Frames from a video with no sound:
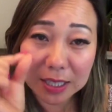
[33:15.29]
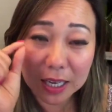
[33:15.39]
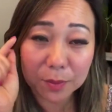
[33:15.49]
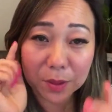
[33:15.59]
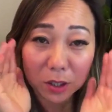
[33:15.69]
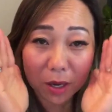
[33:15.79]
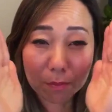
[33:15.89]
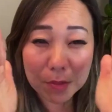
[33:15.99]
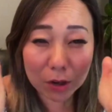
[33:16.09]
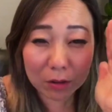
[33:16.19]
is going to be a
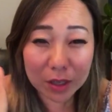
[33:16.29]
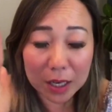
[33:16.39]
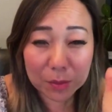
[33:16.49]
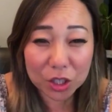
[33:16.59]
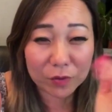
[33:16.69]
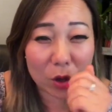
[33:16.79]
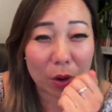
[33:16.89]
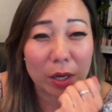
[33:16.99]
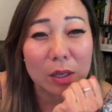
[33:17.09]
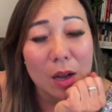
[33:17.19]
mirror image and
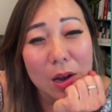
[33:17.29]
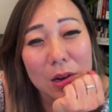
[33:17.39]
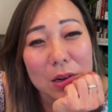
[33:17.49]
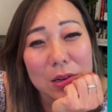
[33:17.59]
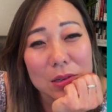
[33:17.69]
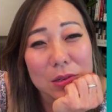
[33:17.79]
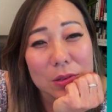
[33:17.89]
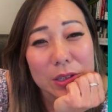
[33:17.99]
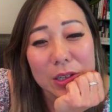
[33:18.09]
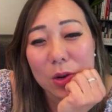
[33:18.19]
going,
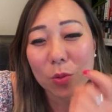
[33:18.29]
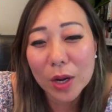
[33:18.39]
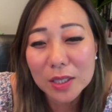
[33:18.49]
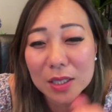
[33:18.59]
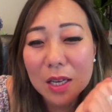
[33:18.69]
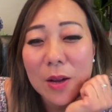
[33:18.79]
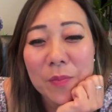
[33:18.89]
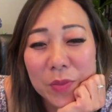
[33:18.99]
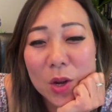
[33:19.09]
oh, you know, what's